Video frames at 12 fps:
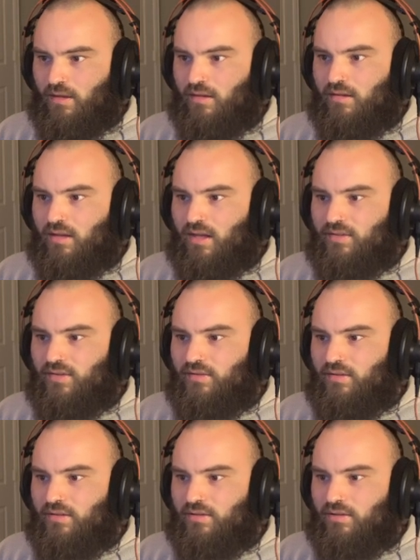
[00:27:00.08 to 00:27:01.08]
Yeah, it's a
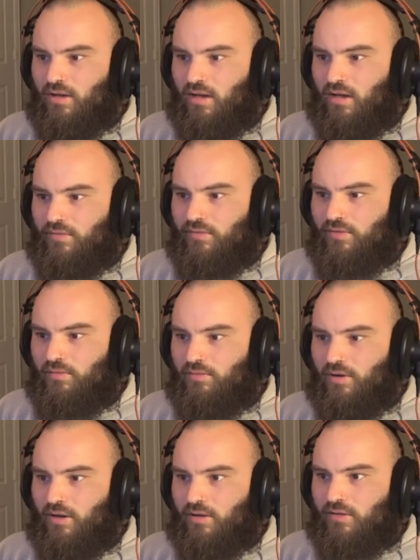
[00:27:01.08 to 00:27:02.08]
little off. I
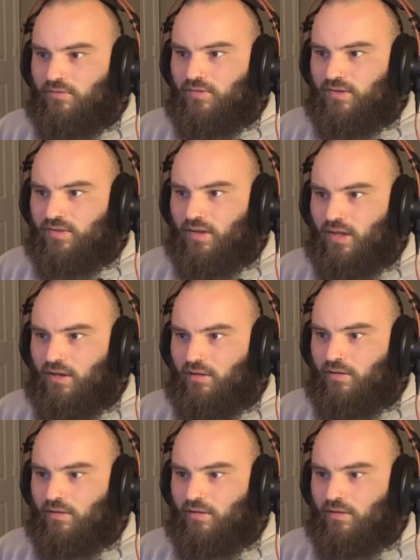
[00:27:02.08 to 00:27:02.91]
wonder how I can fix that.